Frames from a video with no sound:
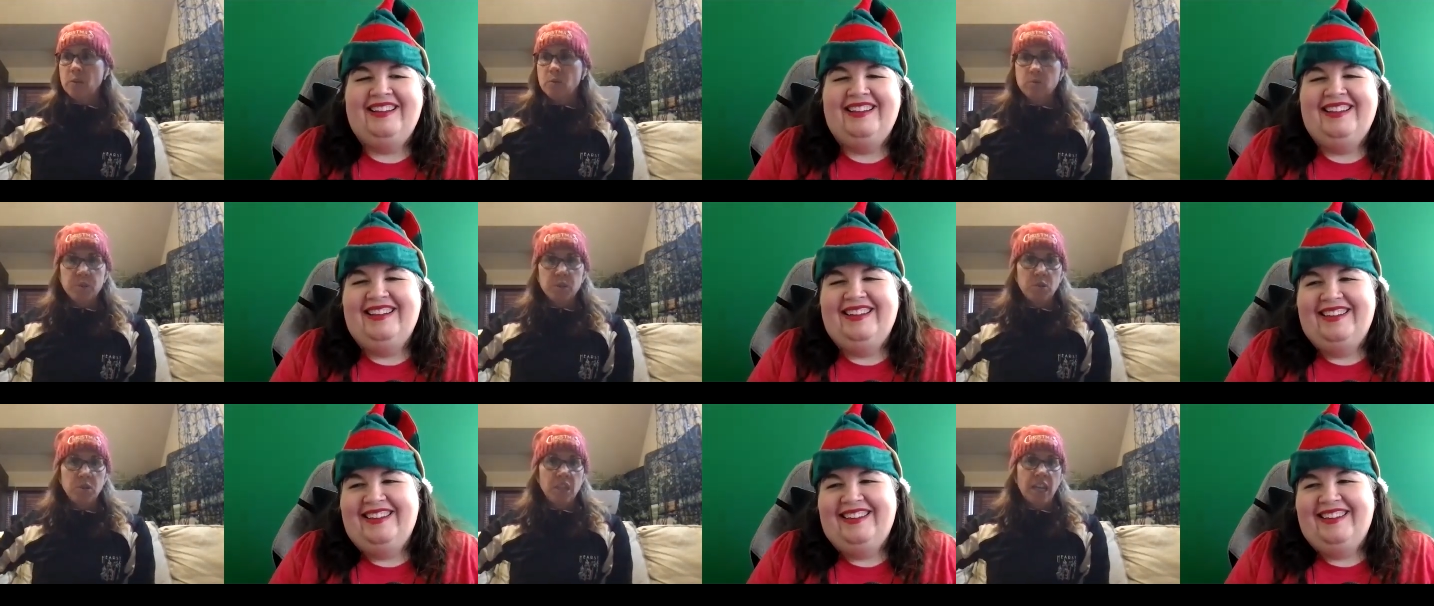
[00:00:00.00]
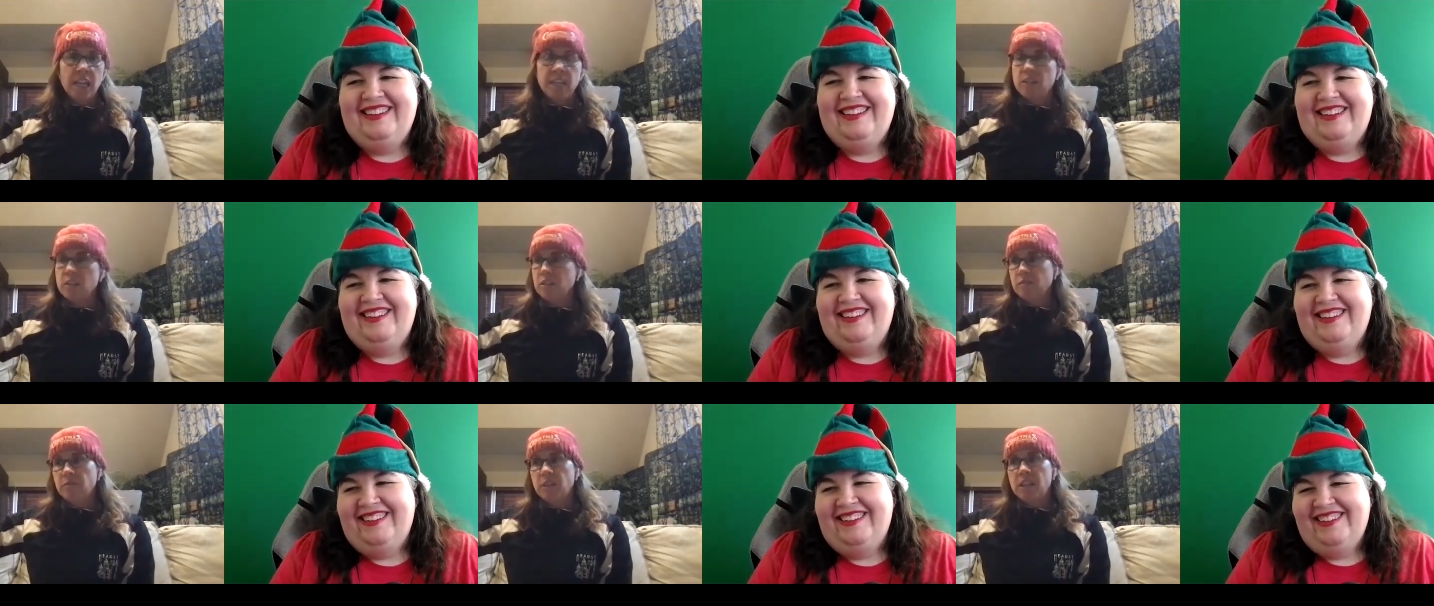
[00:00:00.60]
Speaker 1: and so they were
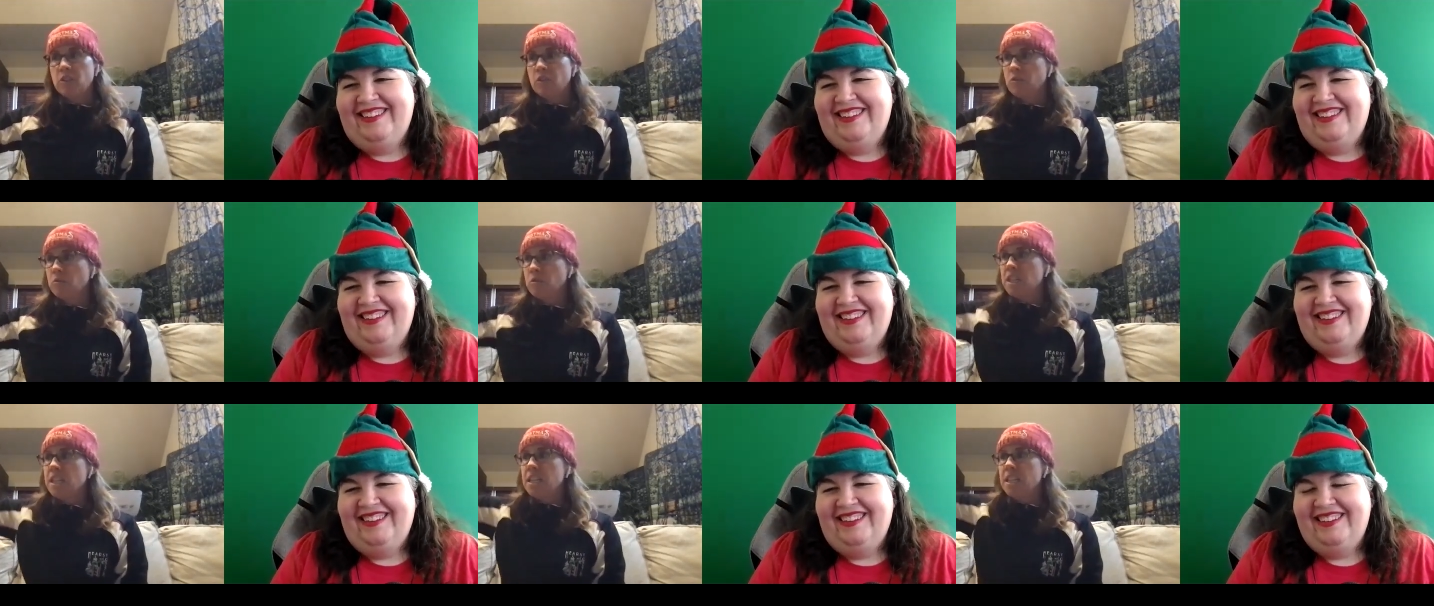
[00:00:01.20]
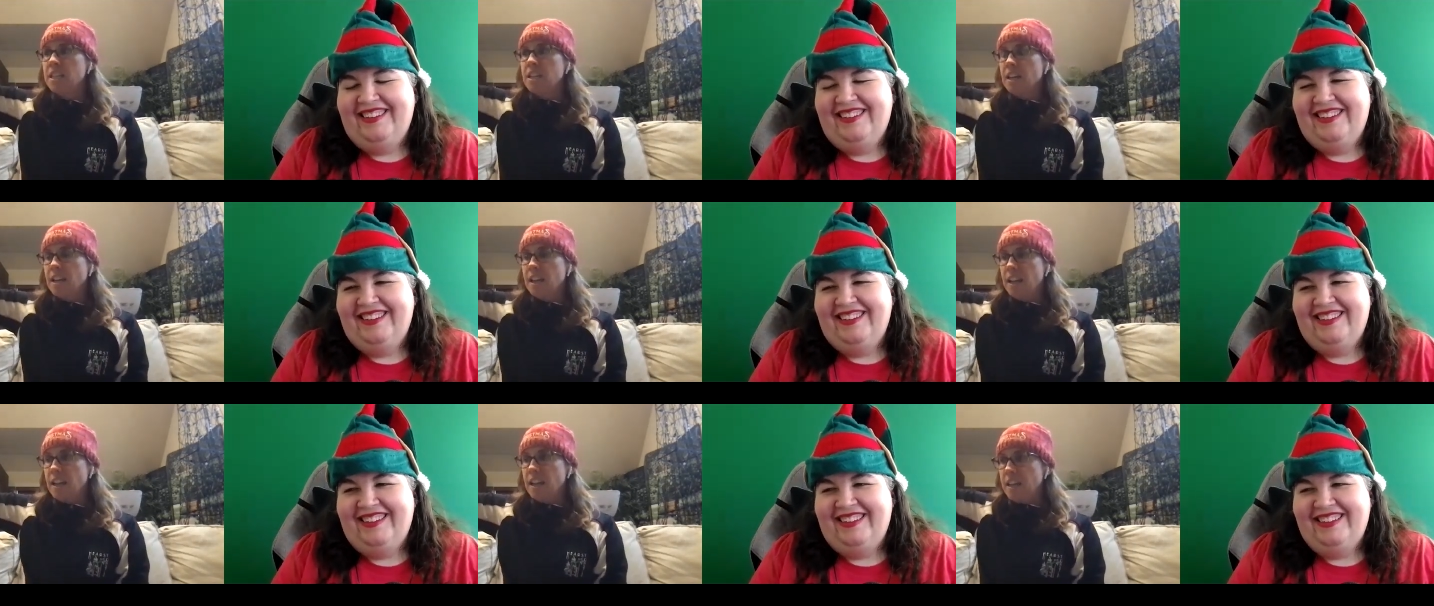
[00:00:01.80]
between the ages of like
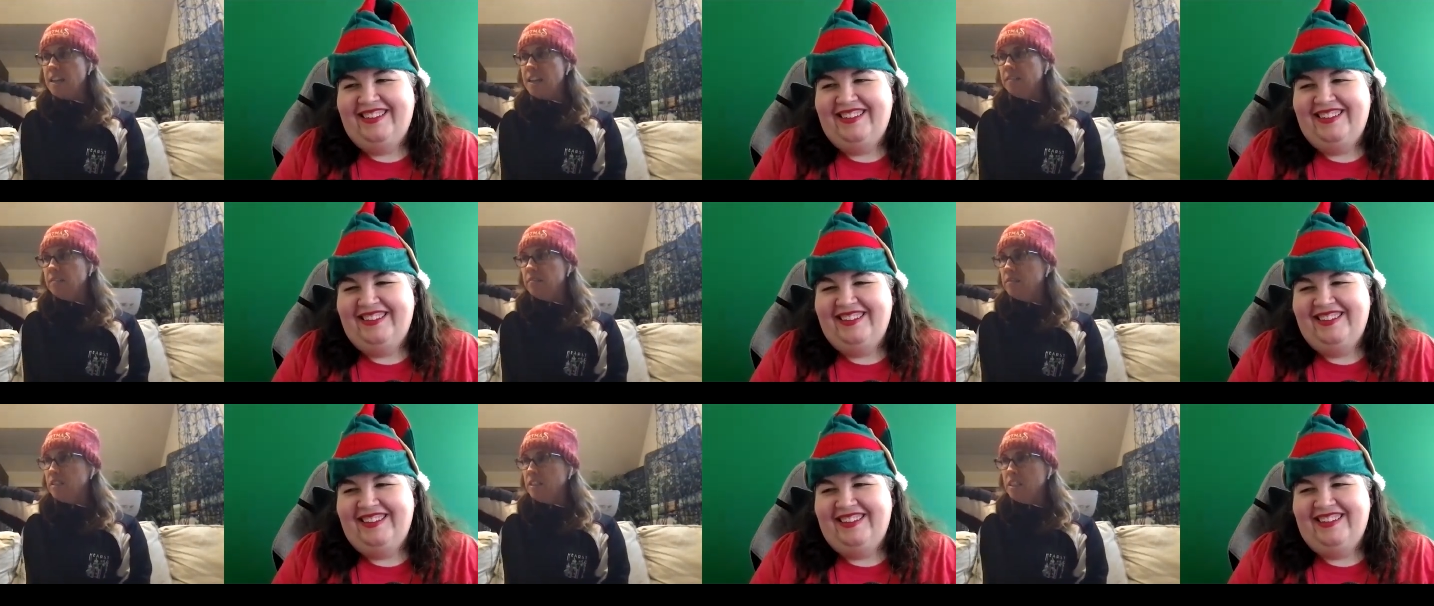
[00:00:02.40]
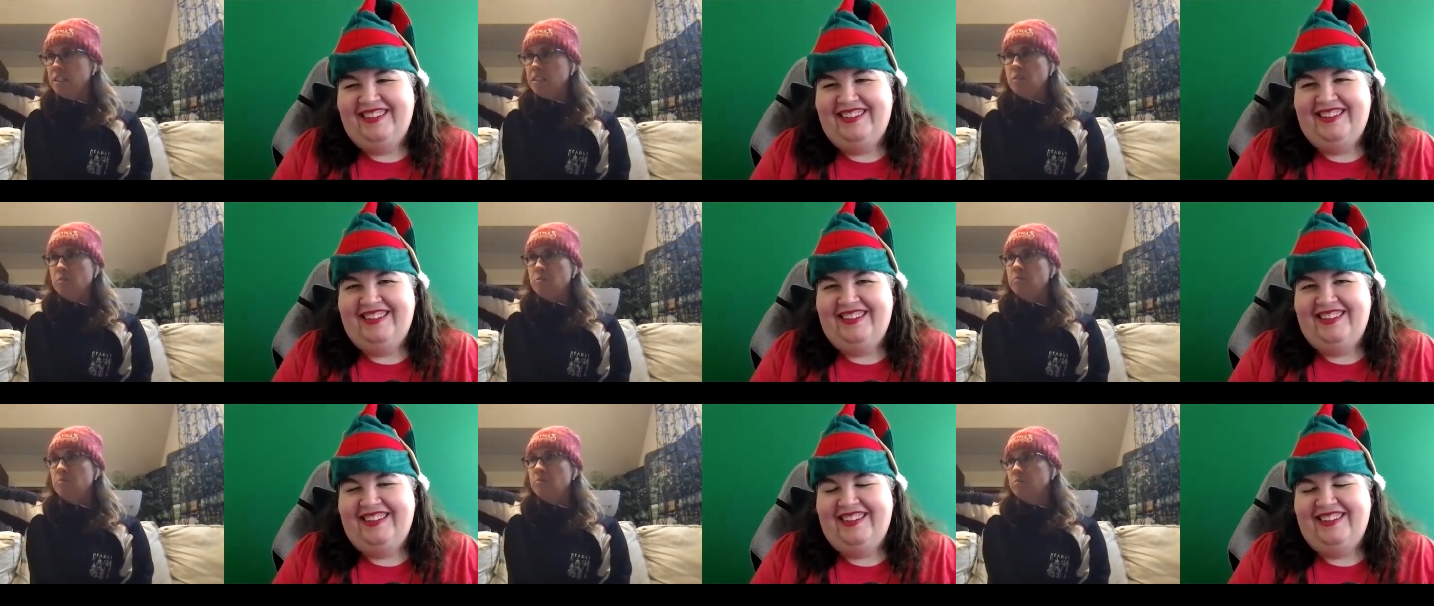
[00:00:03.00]
three and
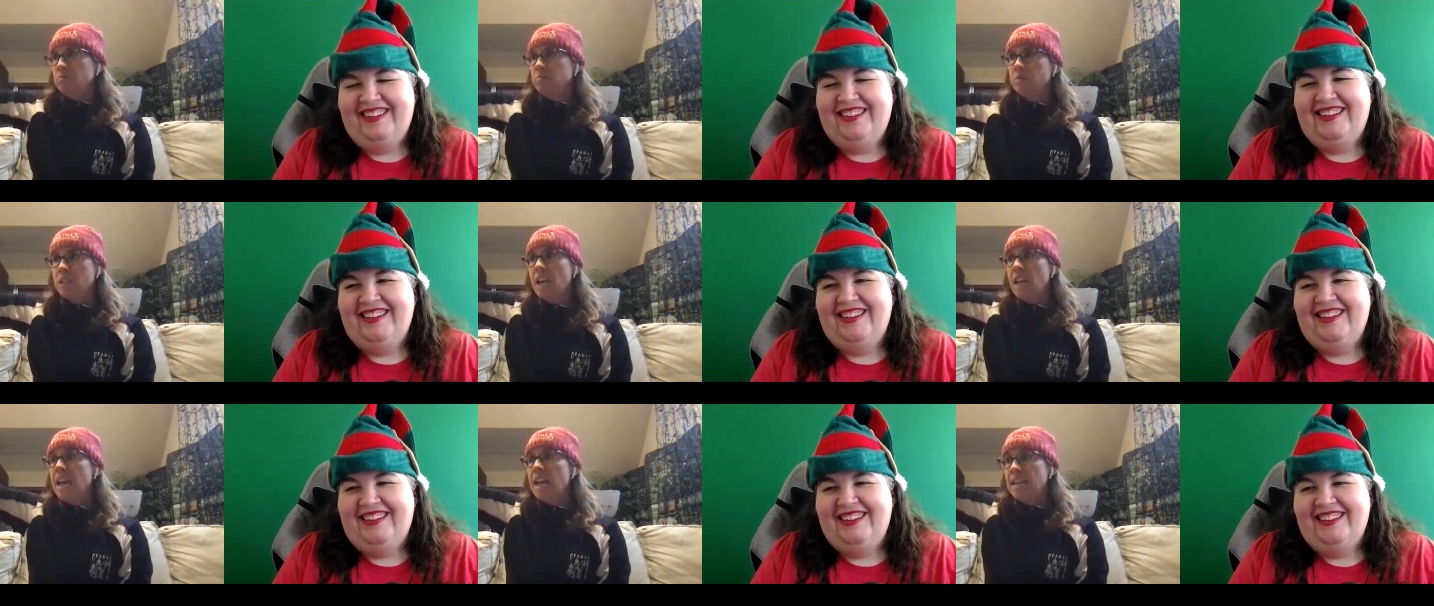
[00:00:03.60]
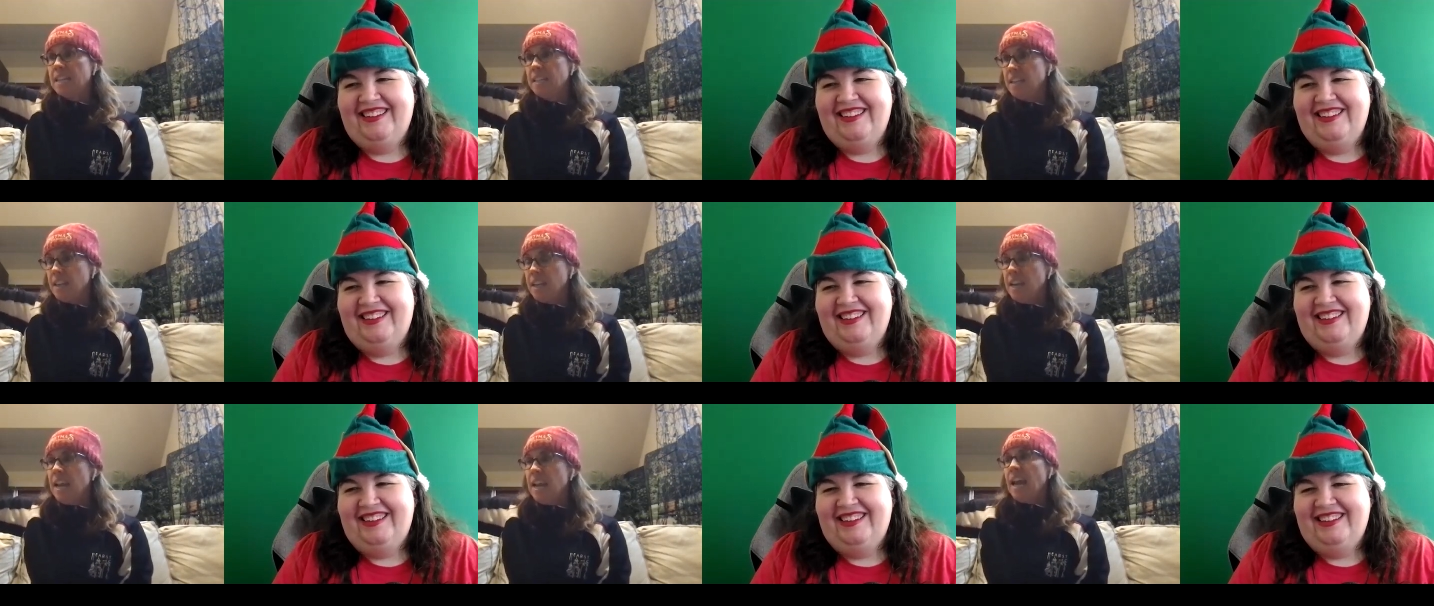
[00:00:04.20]
you know
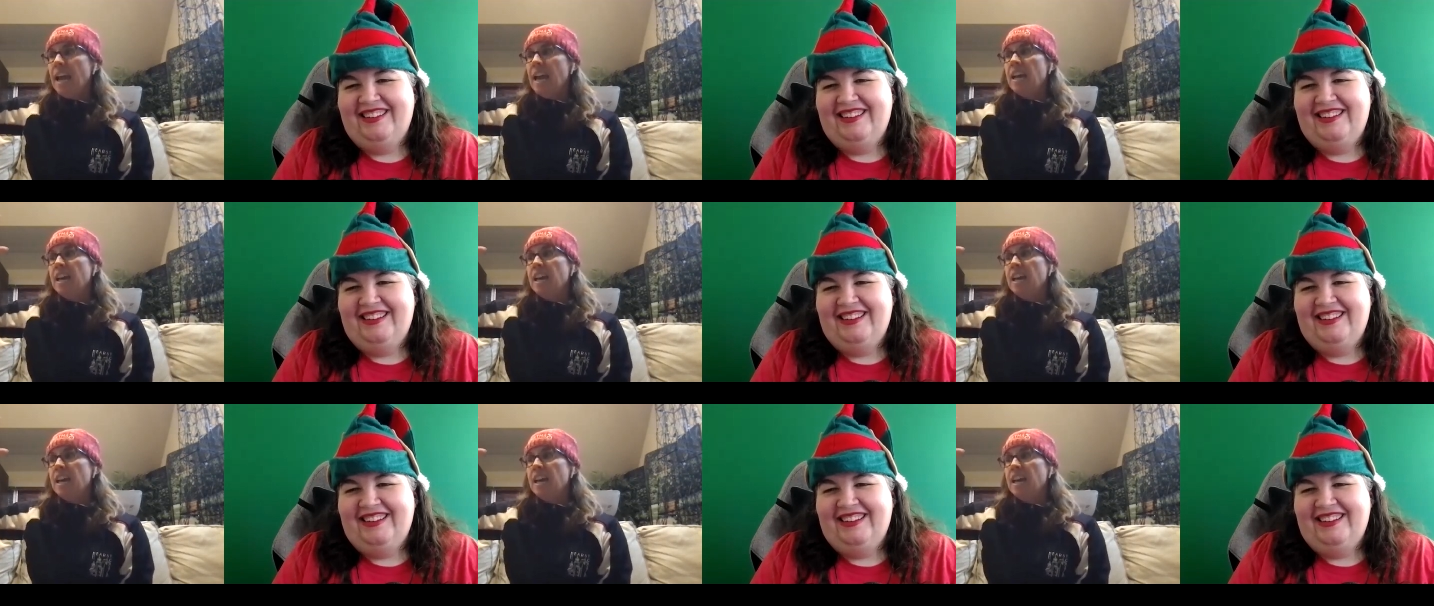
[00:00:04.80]
10,